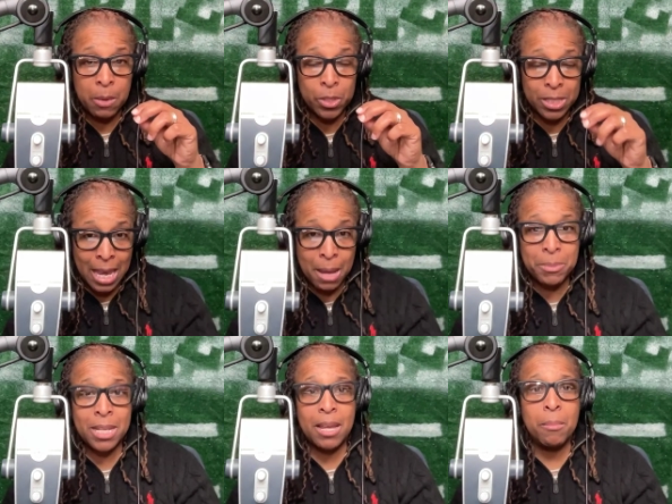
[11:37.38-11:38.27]

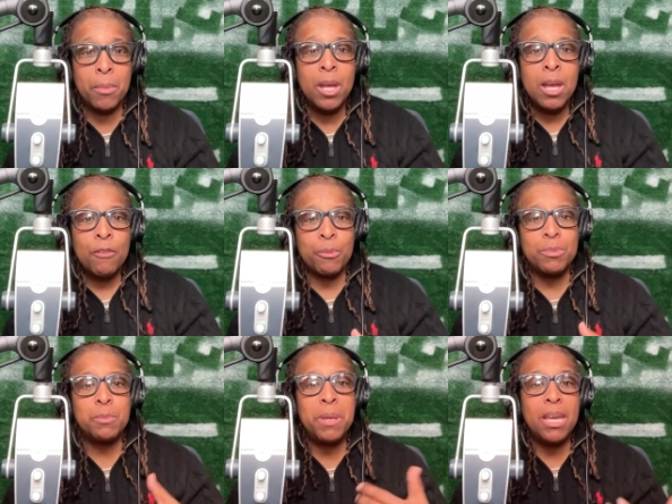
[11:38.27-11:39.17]
kept him from
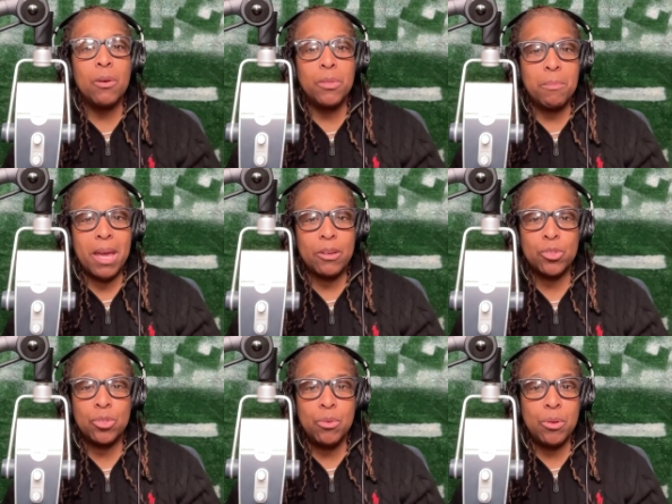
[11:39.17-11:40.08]
speaking on the matter
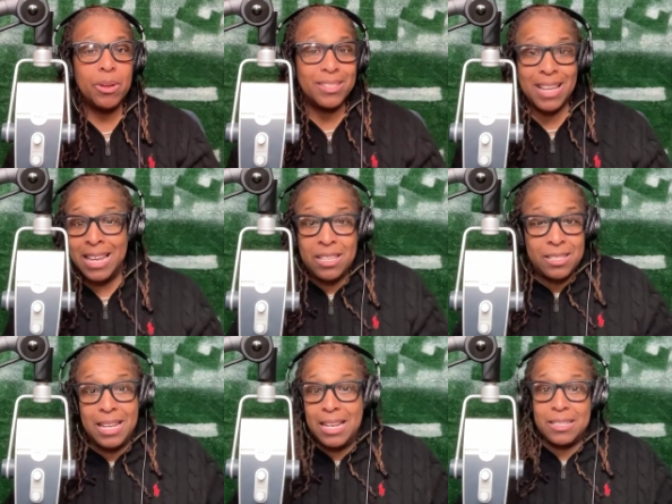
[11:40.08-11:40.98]
sooner is that he
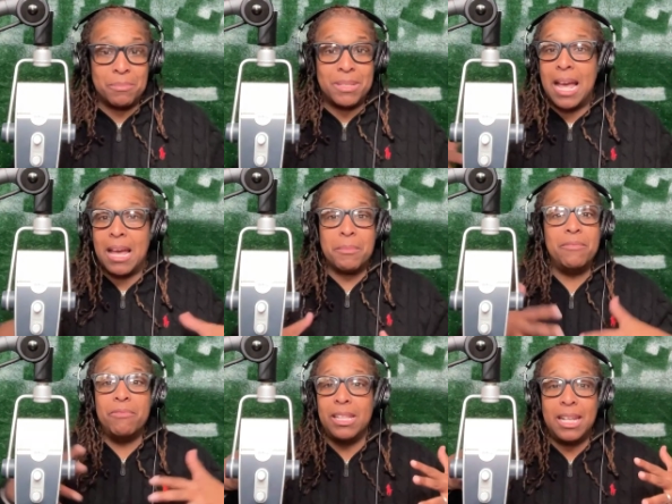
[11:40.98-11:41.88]
just needed some time. He
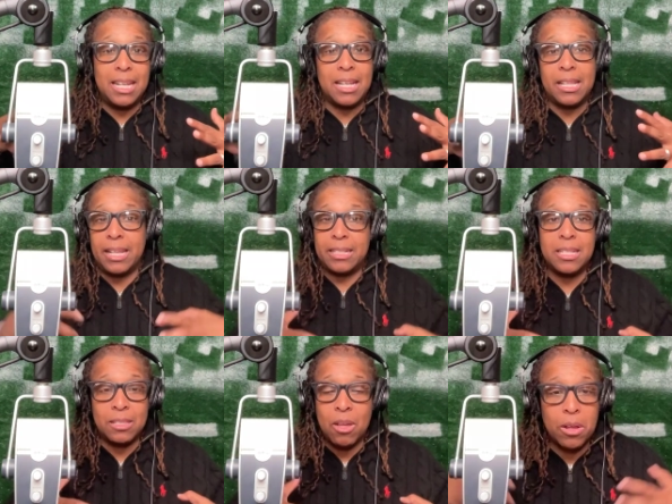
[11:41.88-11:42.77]
really needed to collect
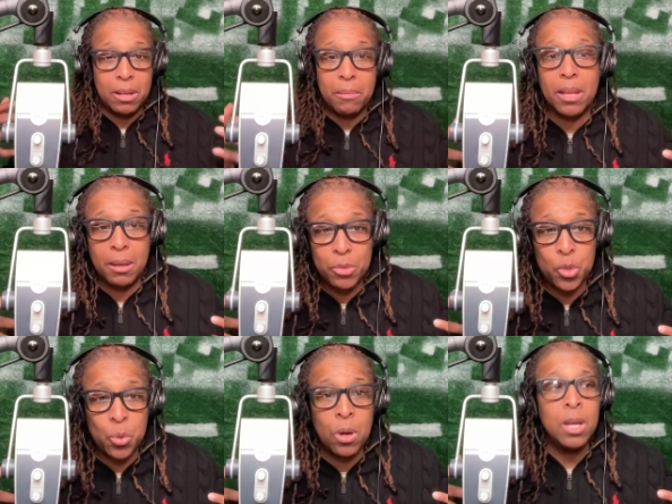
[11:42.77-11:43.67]
his thought. And I'm
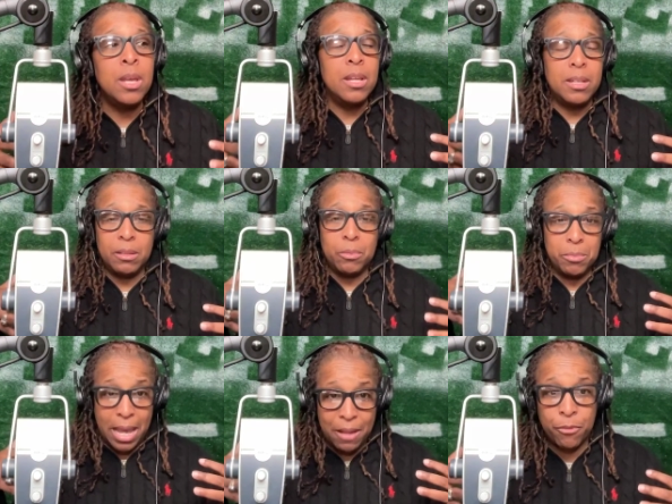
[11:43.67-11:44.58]
sure that little
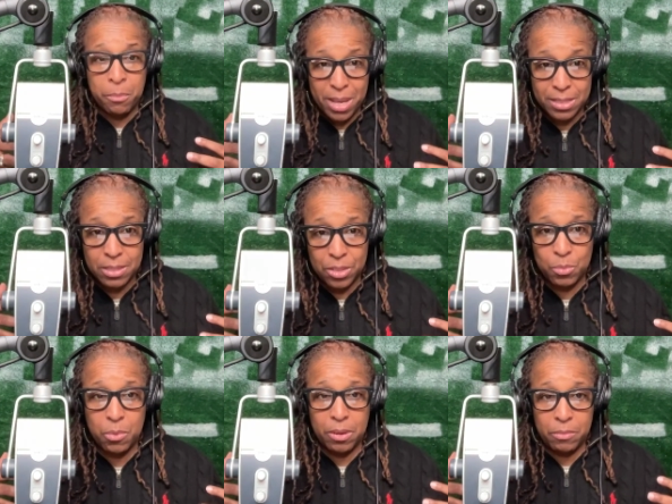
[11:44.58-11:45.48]
hateful
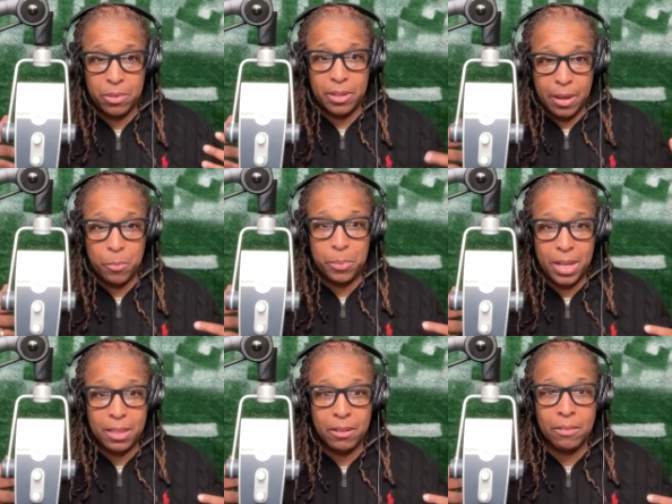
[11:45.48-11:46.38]
messages weren't helping
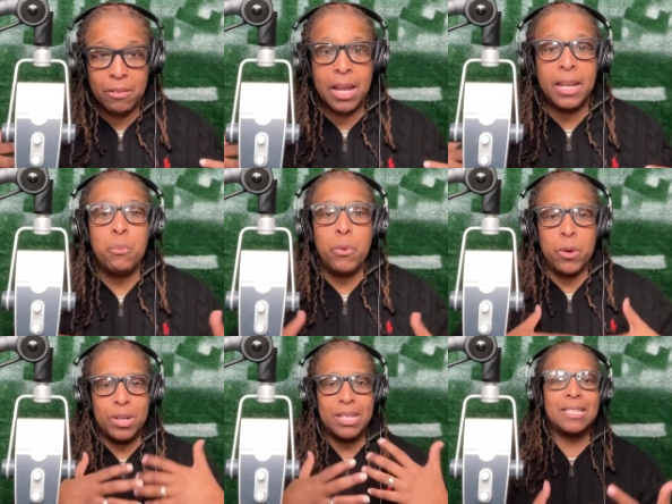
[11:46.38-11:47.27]
either, right? He went
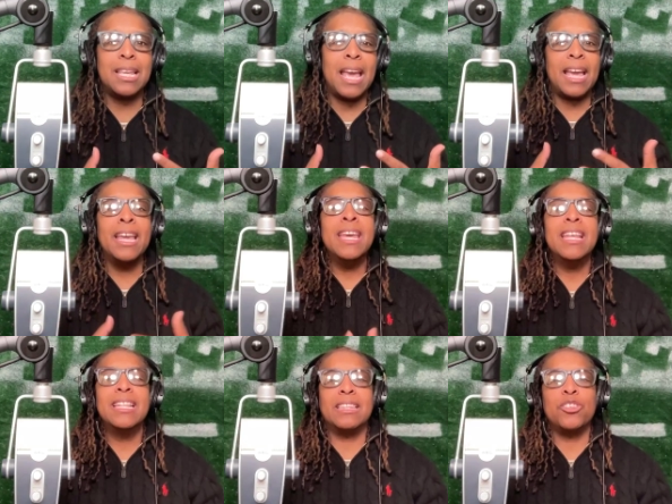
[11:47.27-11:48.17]
on to say
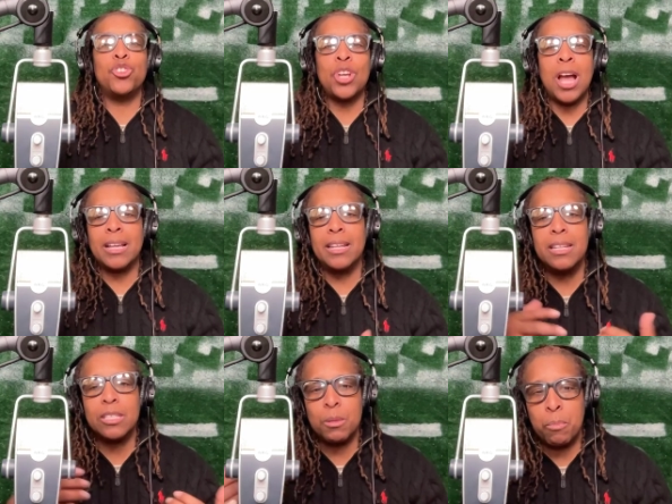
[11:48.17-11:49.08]
that the shock and
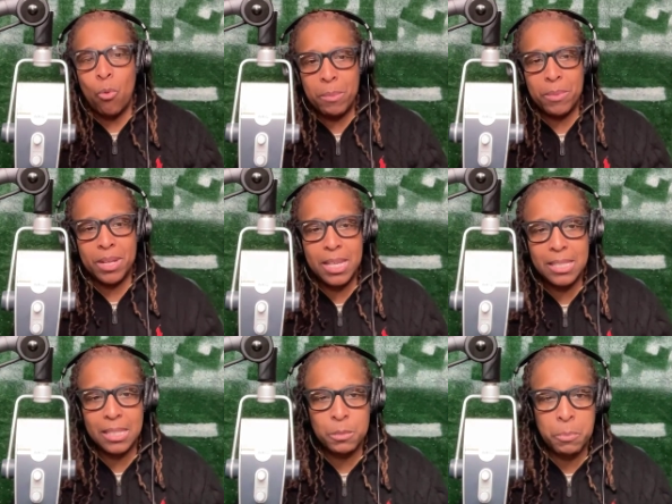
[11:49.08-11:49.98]
disappointment
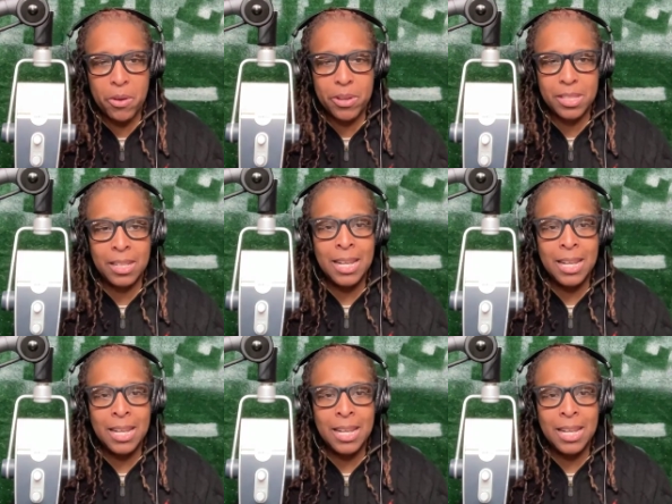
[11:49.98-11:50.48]
he's experiencing